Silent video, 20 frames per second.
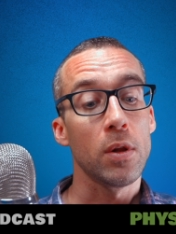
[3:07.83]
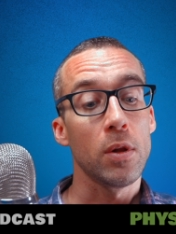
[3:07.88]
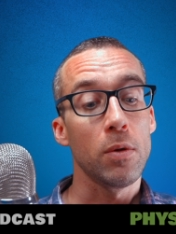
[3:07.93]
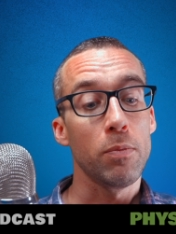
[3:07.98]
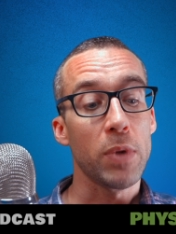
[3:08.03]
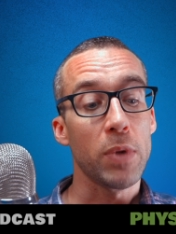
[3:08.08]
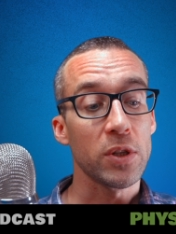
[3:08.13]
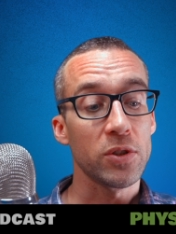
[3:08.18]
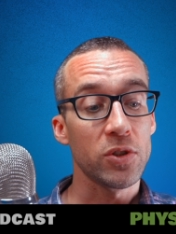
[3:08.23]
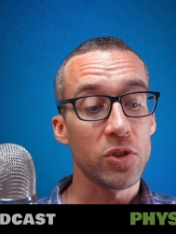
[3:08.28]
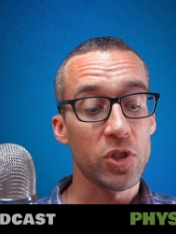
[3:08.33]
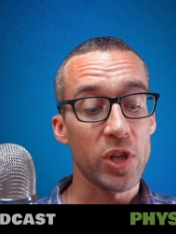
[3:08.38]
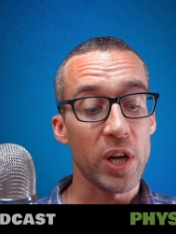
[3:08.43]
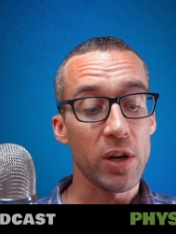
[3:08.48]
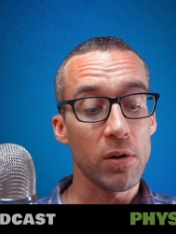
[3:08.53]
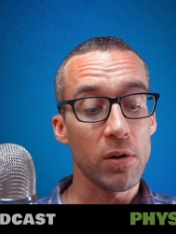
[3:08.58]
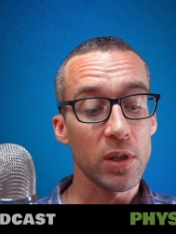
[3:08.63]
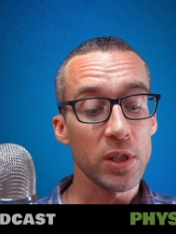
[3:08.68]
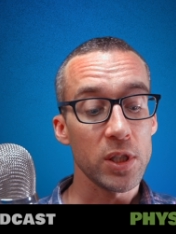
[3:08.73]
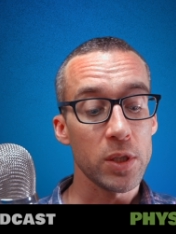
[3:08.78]
But
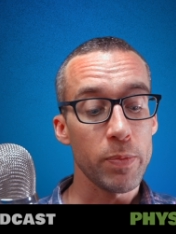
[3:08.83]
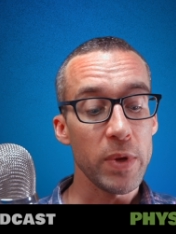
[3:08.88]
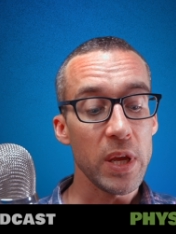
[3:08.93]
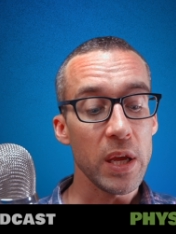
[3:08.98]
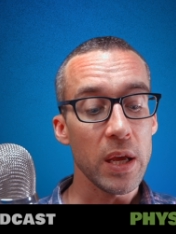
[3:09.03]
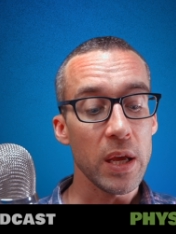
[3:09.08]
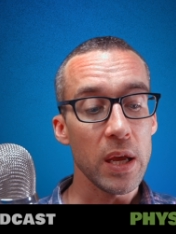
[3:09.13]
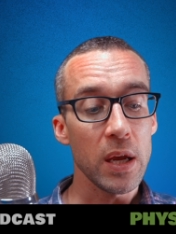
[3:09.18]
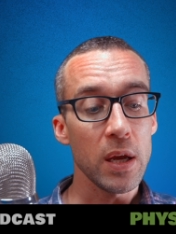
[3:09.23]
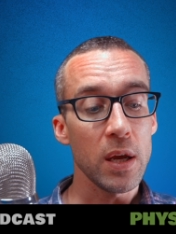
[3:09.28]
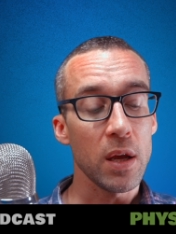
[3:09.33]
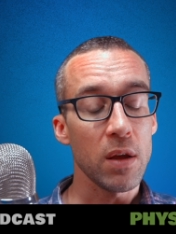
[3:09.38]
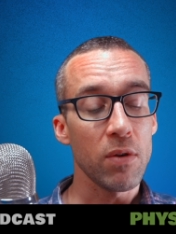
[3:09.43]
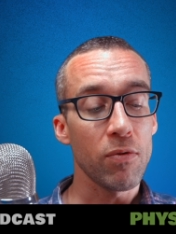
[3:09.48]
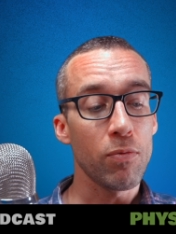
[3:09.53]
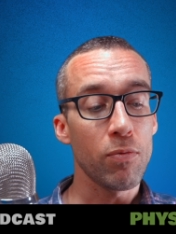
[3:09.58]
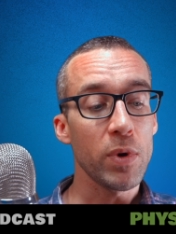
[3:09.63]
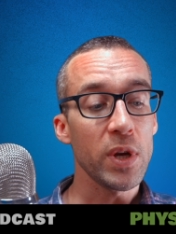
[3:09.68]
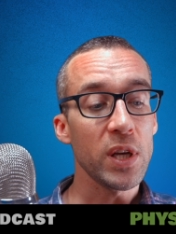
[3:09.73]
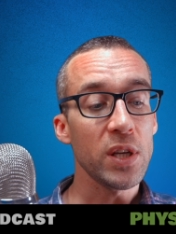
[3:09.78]
generally speaking, if
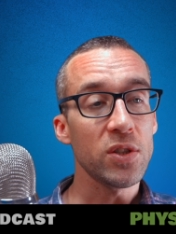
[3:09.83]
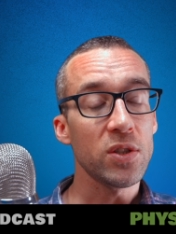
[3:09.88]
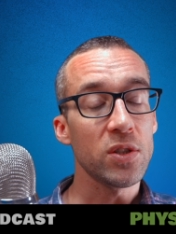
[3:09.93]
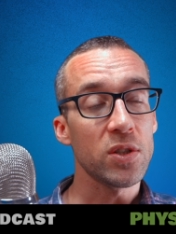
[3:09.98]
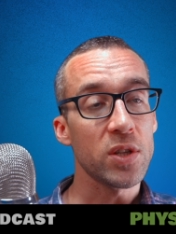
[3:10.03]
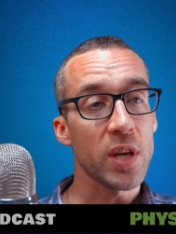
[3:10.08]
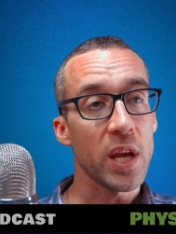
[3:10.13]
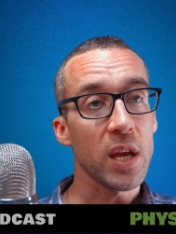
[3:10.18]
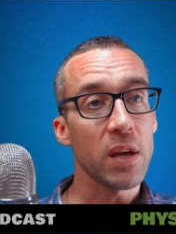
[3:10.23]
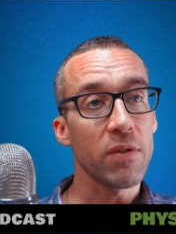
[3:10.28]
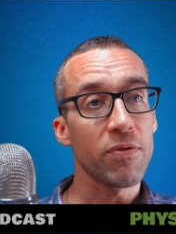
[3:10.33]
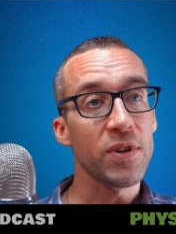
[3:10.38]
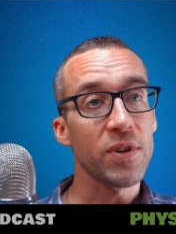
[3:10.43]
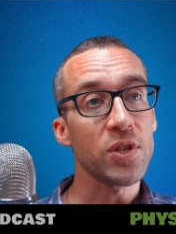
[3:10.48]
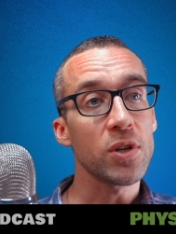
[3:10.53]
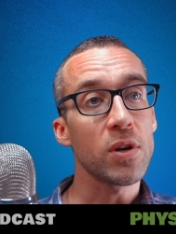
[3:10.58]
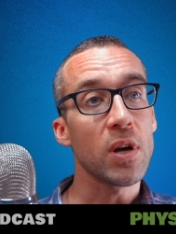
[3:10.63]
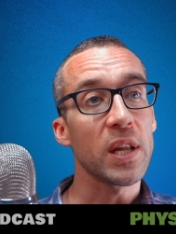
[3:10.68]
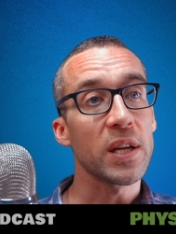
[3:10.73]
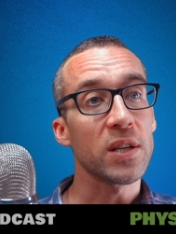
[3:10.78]
we take
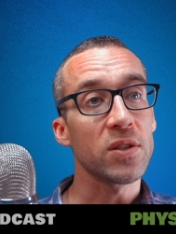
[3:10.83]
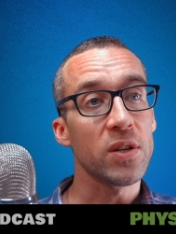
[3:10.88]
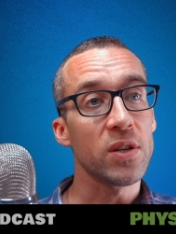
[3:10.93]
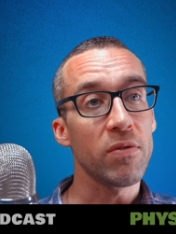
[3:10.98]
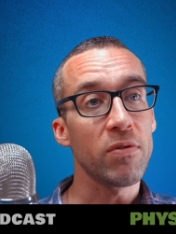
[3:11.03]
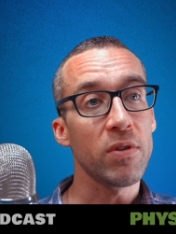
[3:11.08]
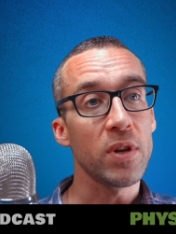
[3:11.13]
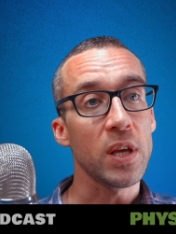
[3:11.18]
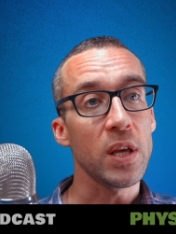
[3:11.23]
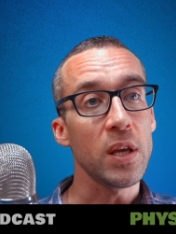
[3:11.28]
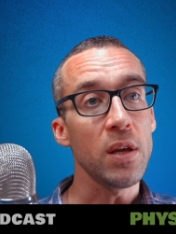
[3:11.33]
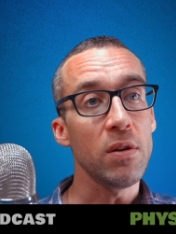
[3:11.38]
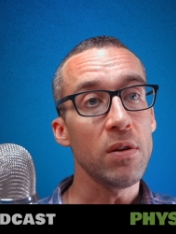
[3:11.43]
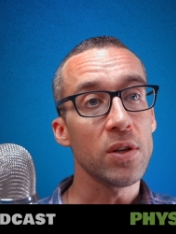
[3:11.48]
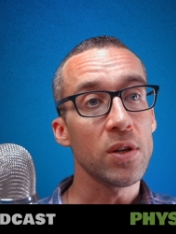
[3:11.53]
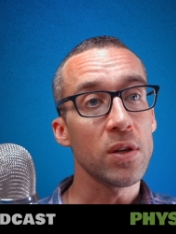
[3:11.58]
physical activity